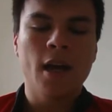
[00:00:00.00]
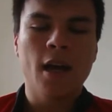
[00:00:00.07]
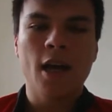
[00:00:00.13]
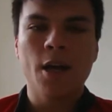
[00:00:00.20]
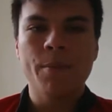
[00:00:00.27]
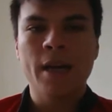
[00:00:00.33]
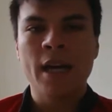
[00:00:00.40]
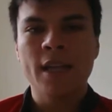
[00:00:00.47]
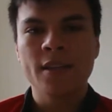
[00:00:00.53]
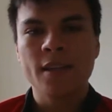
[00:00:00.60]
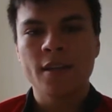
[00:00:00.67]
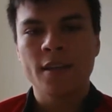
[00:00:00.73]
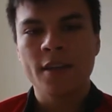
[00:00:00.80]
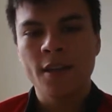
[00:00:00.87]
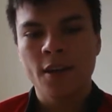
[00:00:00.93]

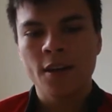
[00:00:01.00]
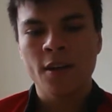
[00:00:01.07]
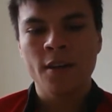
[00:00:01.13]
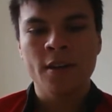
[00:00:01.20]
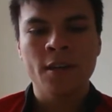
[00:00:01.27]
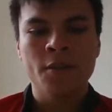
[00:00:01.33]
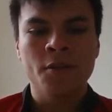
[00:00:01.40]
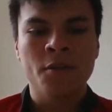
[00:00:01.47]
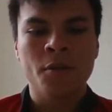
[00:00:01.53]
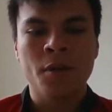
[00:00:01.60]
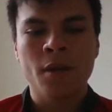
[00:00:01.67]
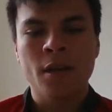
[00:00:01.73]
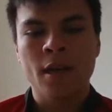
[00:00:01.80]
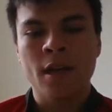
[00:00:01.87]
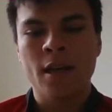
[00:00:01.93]
And young little